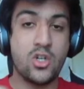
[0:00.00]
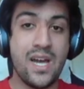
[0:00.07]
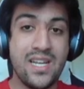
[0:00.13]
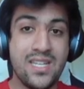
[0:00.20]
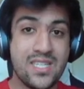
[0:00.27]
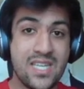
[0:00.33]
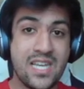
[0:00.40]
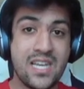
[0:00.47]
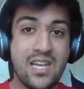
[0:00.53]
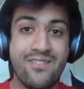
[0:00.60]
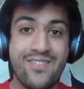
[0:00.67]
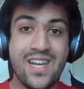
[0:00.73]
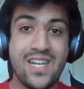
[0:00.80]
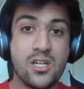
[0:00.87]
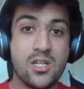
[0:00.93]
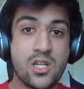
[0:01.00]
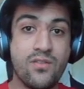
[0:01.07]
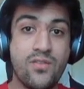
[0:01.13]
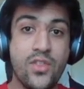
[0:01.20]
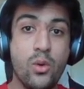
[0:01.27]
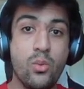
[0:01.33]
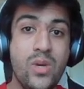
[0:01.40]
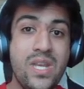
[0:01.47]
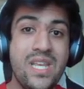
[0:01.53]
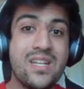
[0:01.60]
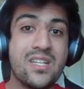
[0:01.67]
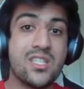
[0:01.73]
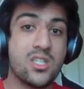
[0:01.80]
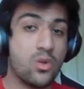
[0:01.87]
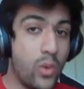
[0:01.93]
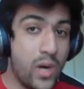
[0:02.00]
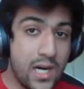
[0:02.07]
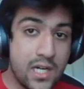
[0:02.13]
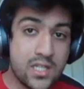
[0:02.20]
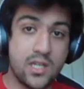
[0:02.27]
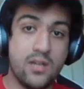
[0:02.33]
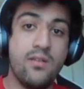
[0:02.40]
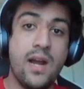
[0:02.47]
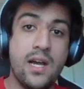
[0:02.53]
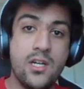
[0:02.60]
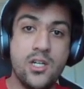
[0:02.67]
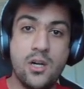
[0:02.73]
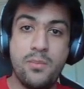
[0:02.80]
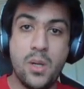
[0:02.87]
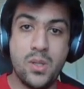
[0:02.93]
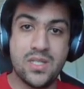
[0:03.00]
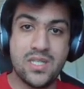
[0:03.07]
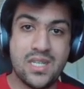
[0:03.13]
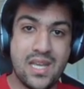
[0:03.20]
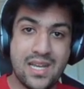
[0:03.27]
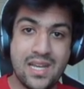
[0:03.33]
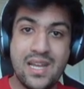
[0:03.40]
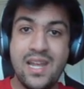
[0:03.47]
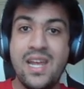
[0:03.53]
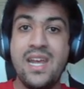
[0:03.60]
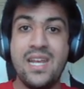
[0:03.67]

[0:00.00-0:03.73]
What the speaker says: try to take advantage of the weak squares around your opponent's king.